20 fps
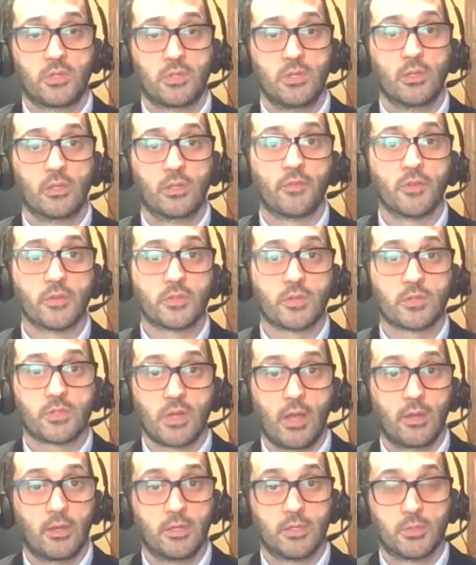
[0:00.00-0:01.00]
seeing different
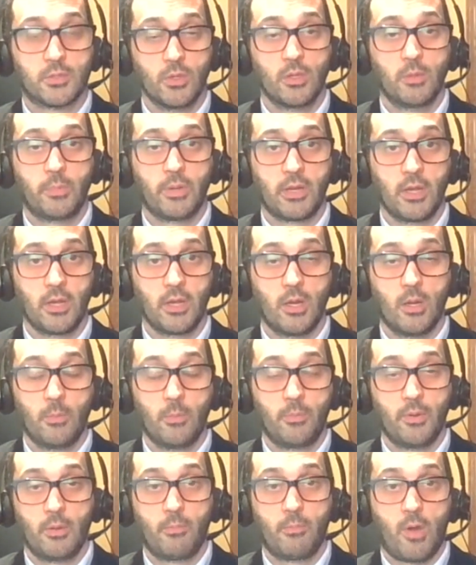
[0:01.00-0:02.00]
societies really picking up.
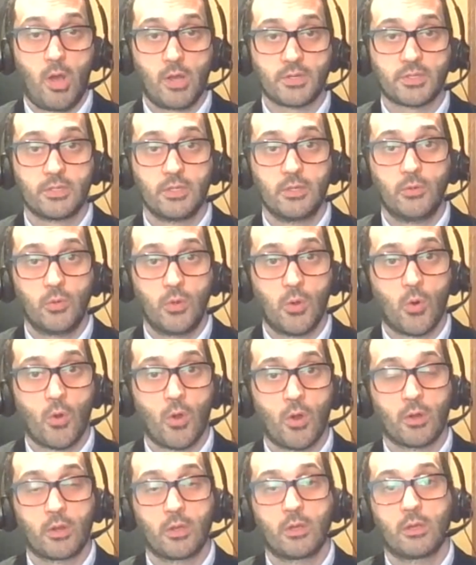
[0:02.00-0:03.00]
Boston, New
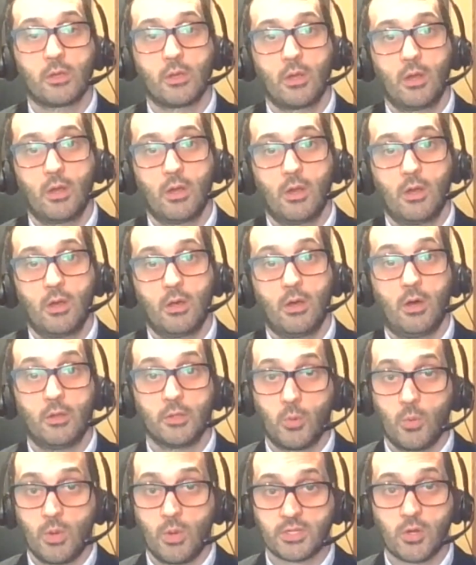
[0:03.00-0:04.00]
York, on
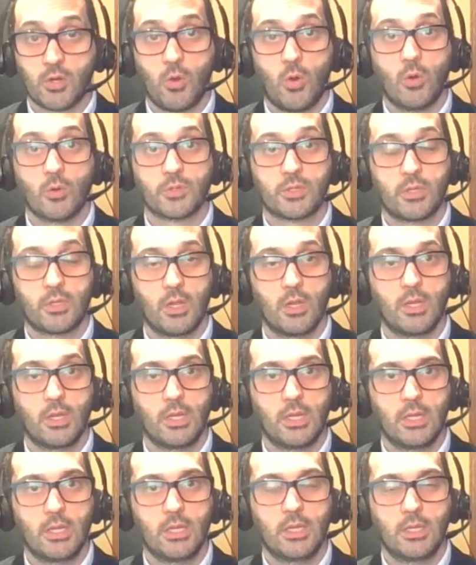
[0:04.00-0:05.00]
the West Coast.
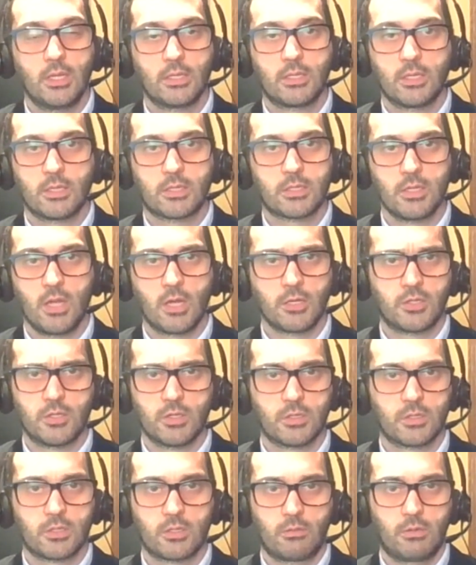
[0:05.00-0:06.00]
It's not
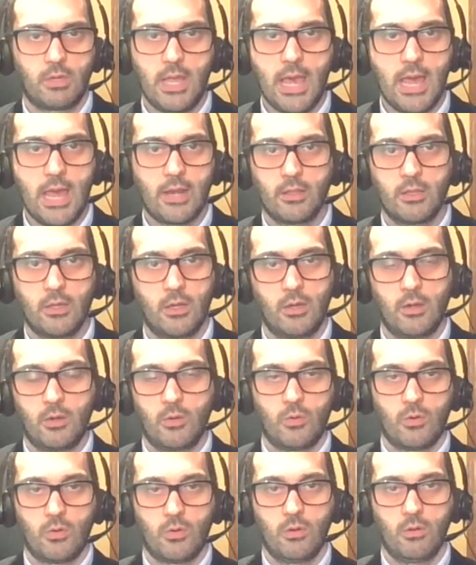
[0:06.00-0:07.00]
just Canada
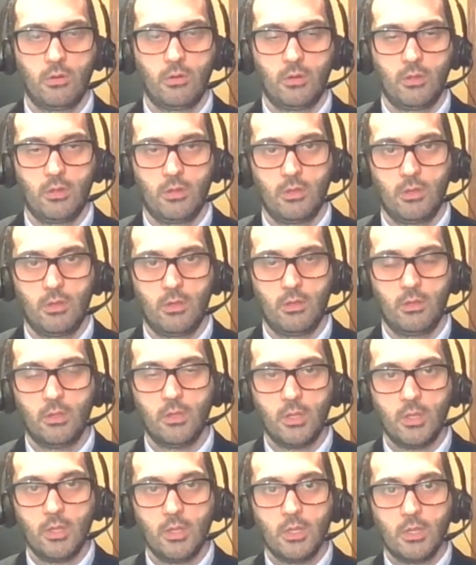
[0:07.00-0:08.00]
or
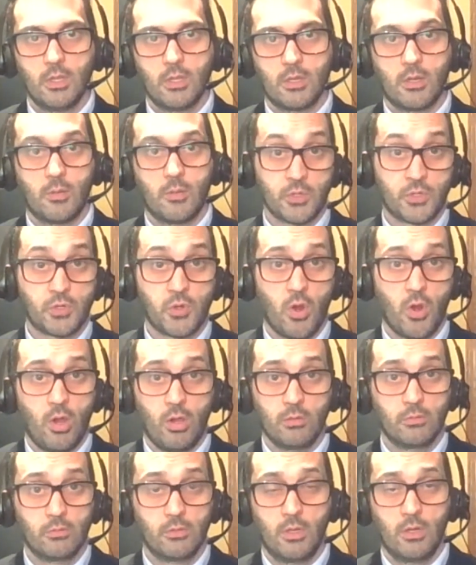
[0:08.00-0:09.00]

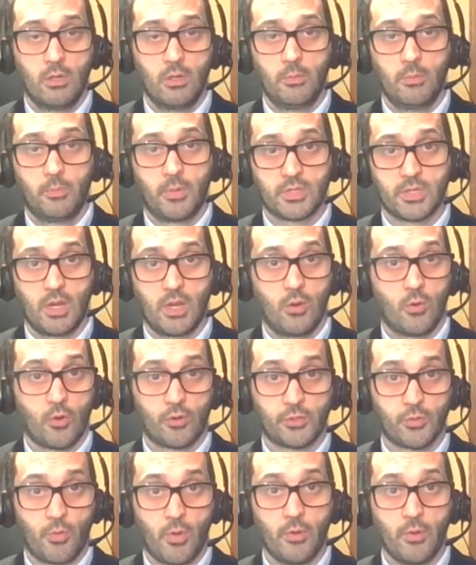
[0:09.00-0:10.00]
Montreal per se, or
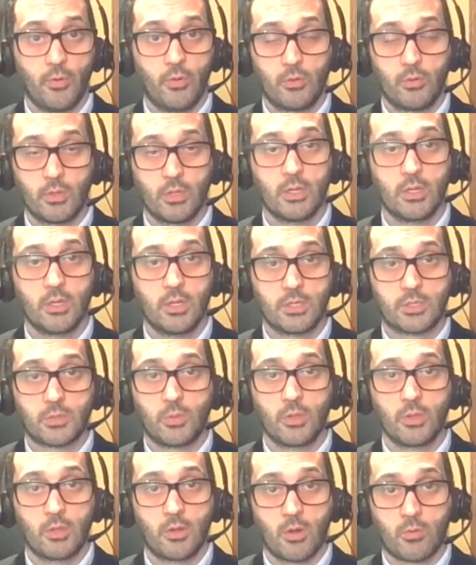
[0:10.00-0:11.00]
Toronto. It's
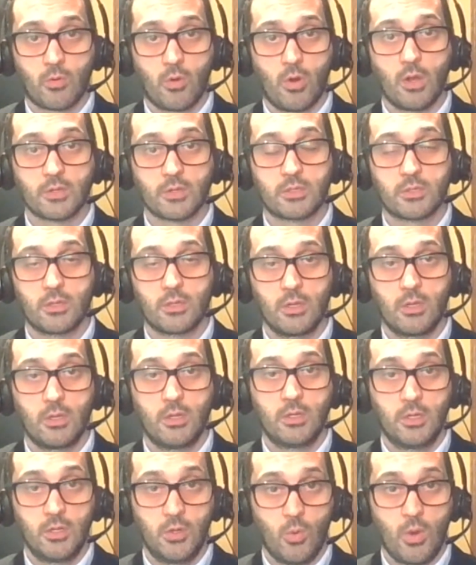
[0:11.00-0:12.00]
really across
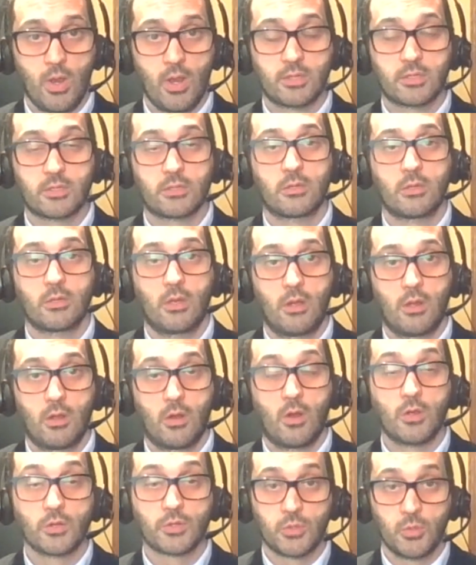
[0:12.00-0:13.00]
in the US,
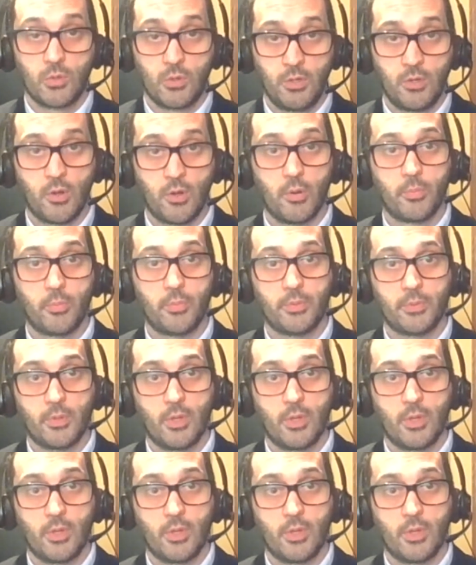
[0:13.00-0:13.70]
also in Europe.